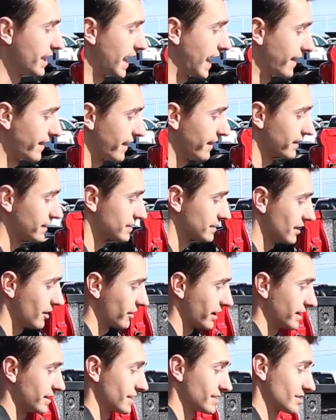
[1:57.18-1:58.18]
And then this
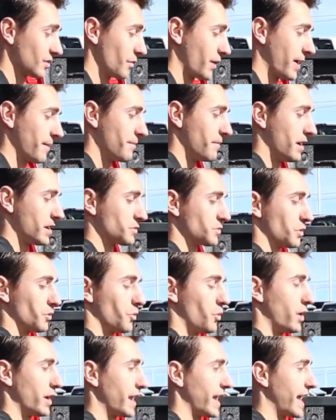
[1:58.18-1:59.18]
tailgate doesn't weigh much. With
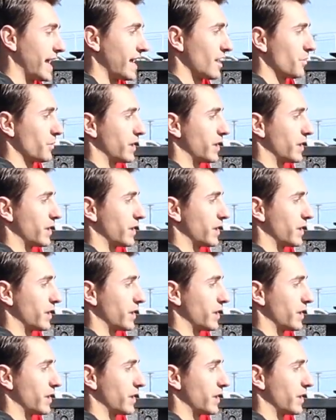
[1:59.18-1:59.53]
one hand, we